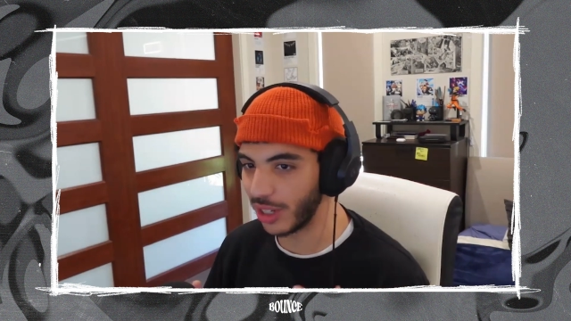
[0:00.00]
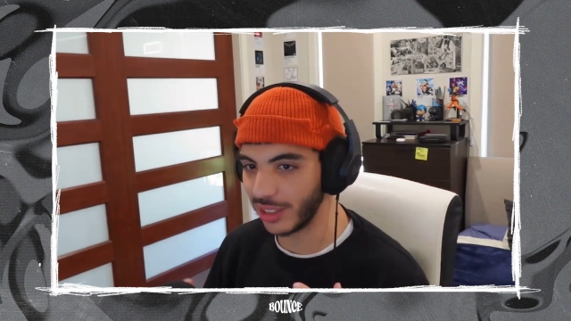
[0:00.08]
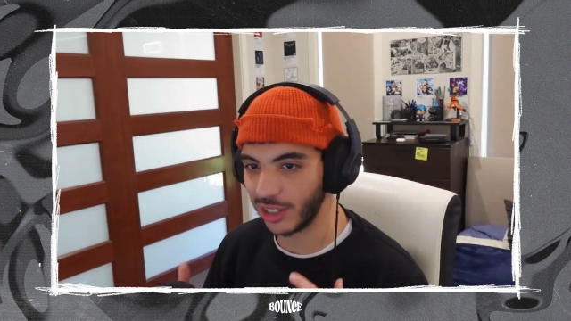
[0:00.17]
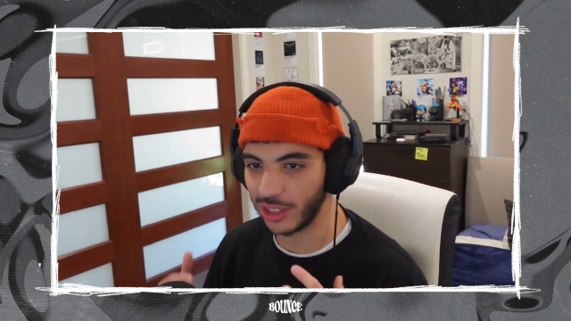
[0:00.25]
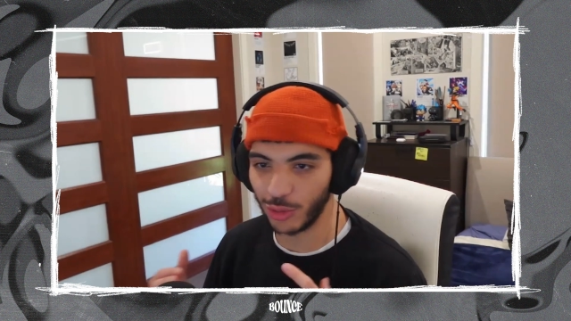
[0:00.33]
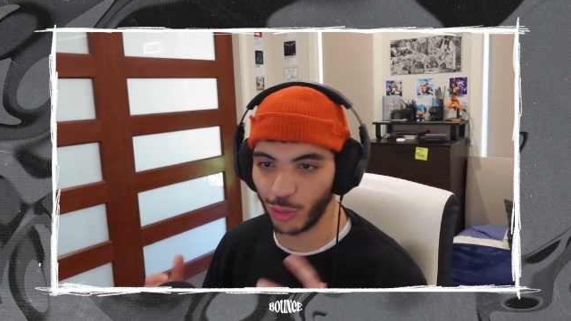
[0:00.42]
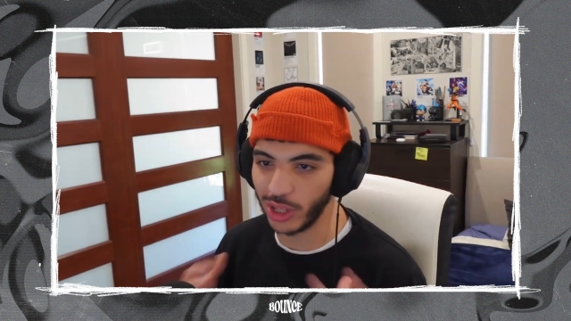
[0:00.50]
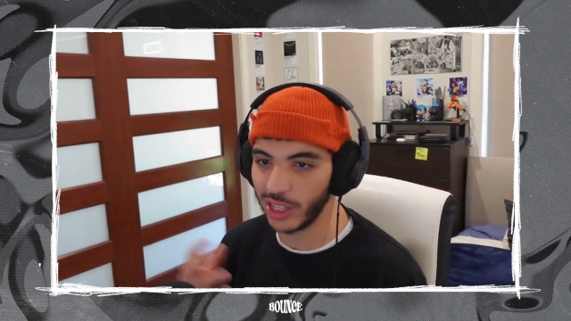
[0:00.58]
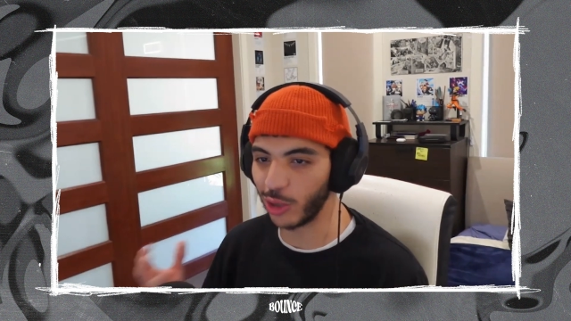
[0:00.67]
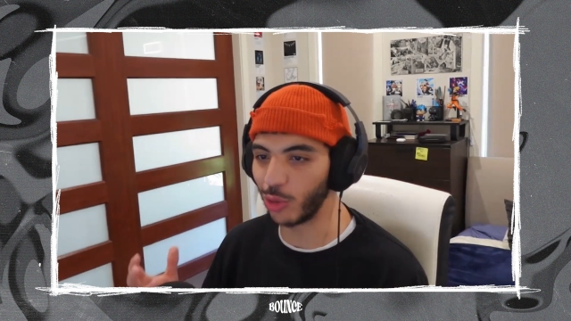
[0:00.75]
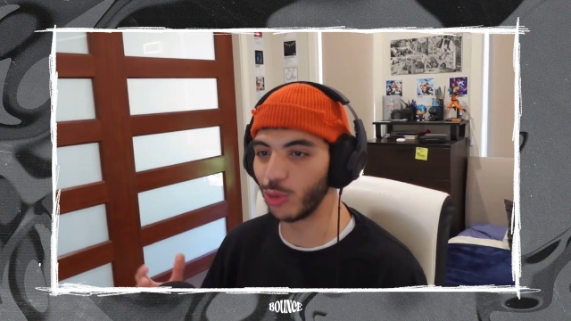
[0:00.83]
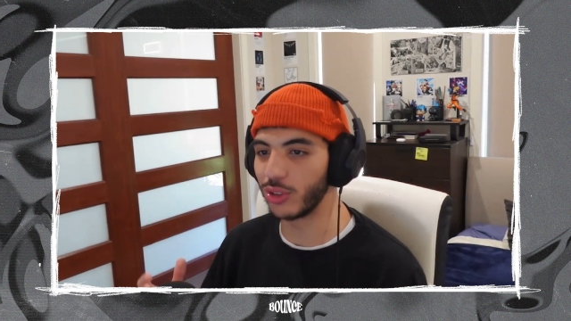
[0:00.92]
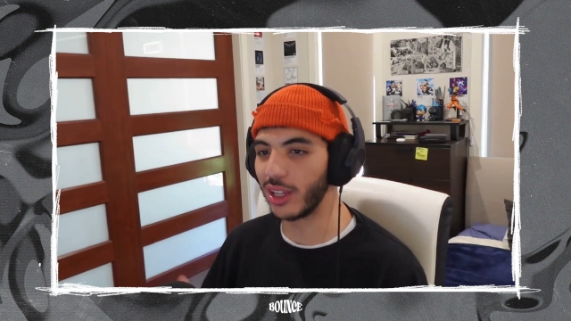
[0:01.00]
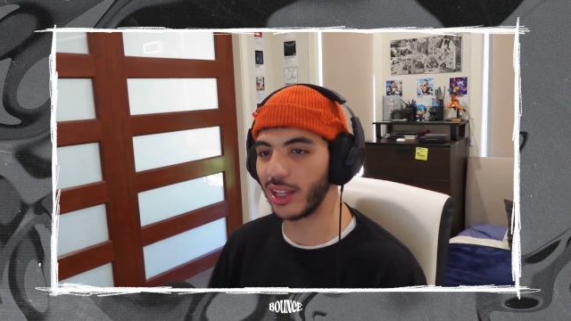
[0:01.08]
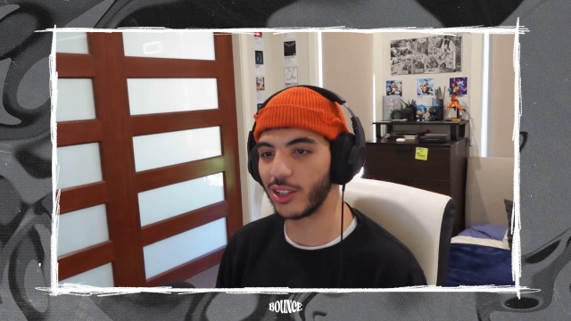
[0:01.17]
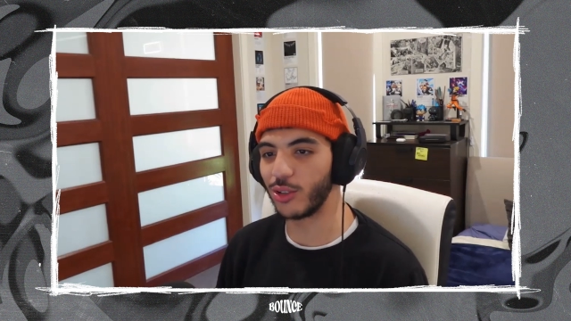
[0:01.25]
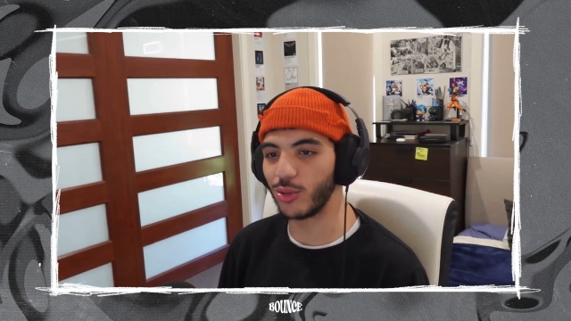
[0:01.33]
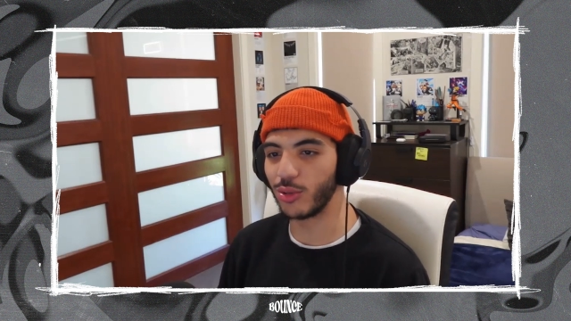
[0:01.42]
I was like, it's really cool that
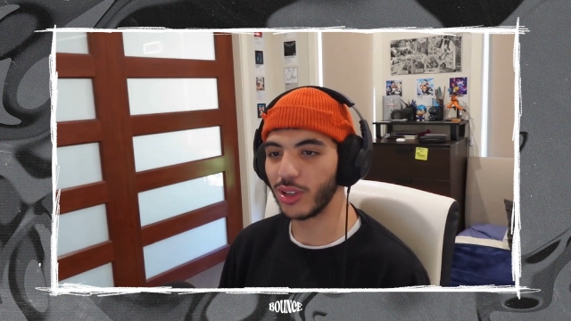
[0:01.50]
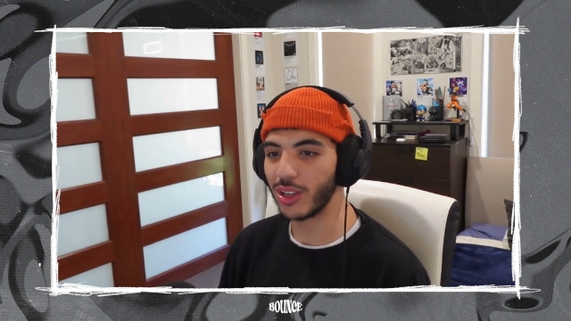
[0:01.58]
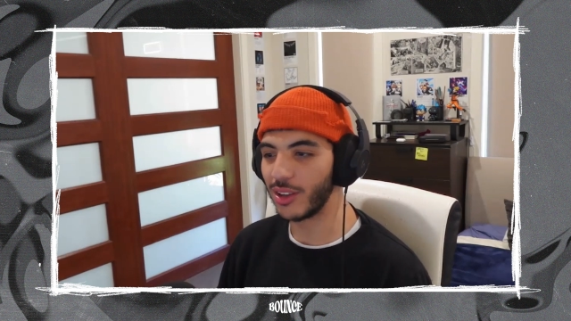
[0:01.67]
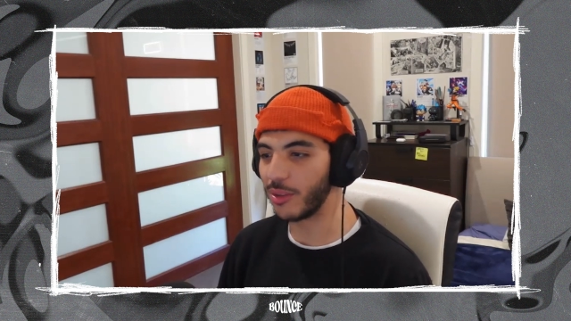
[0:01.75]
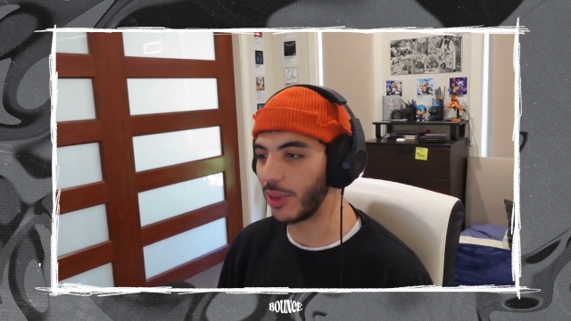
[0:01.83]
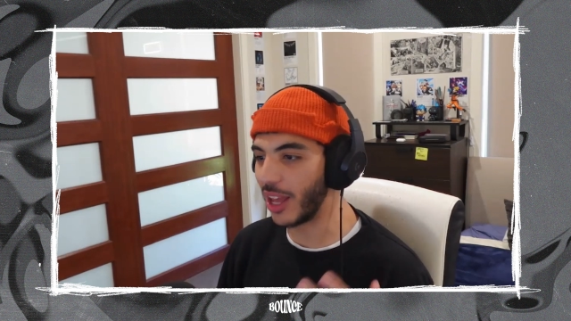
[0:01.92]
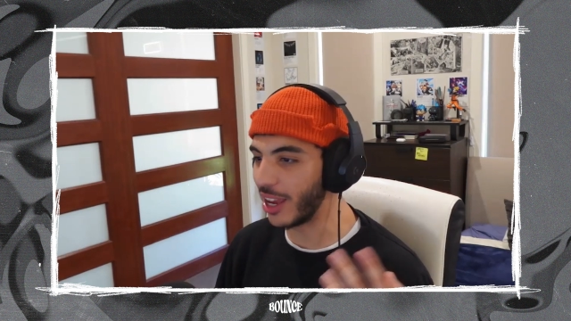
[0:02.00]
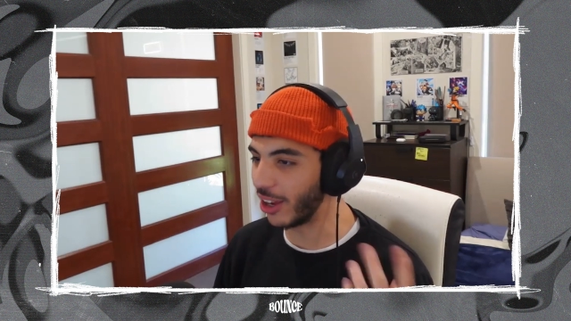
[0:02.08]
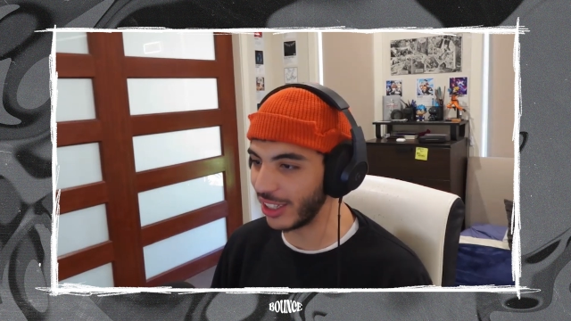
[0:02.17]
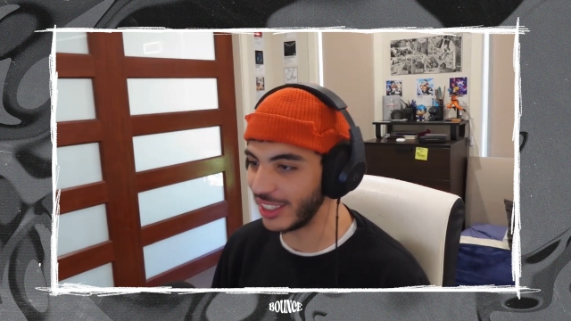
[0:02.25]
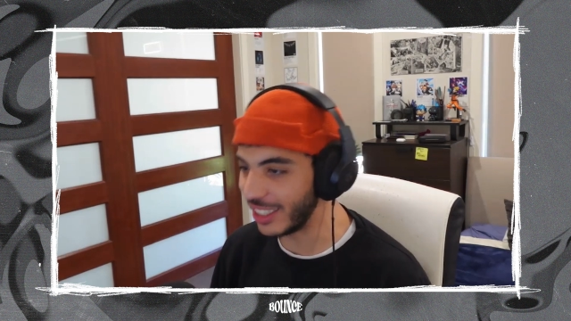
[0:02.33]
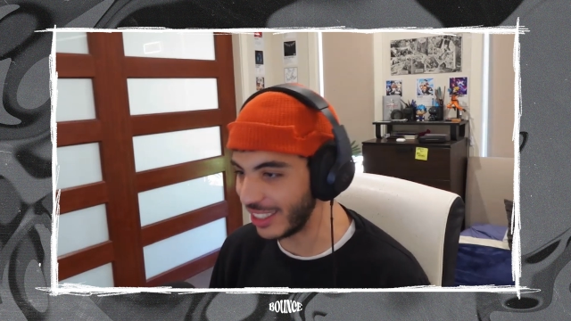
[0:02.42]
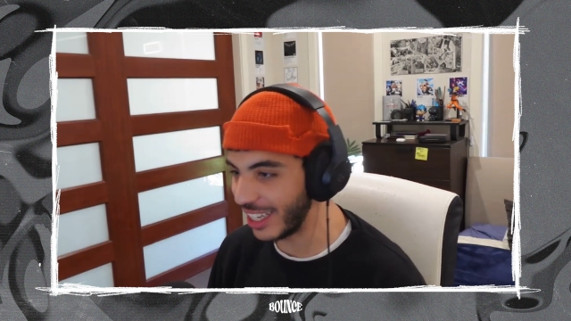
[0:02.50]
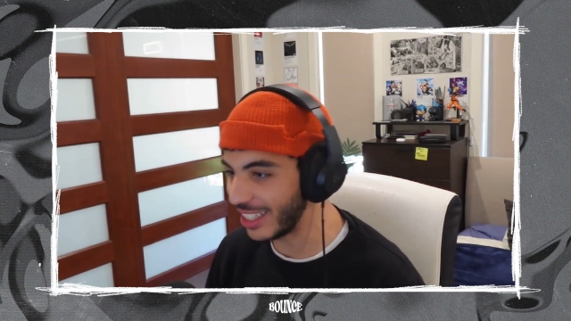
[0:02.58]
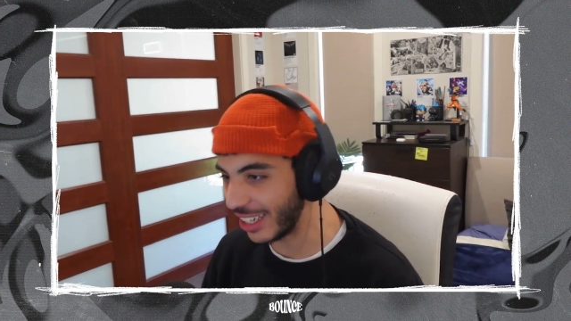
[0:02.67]
you play under 16s,